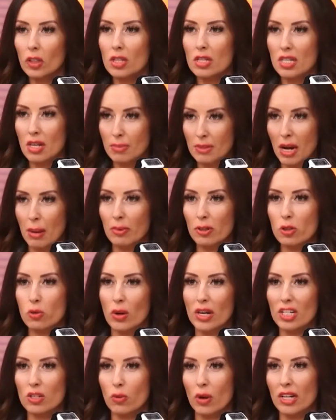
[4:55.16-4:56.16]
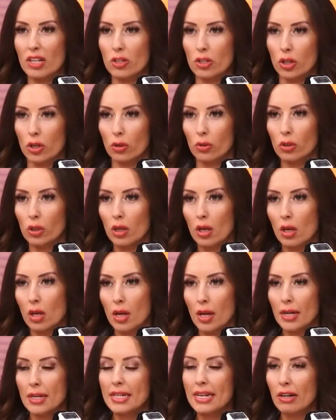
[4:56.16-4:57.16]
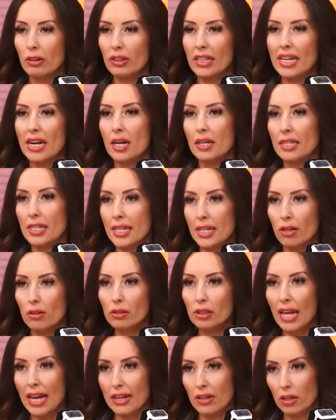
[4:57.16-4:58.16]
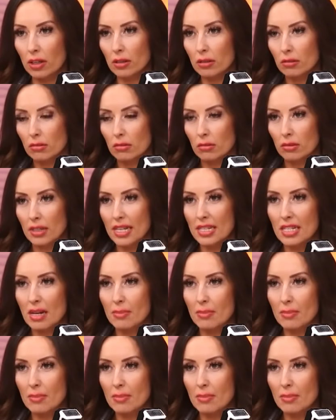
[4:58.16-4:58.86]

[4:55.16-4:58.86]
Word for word: September 2022. Nearly a year later, in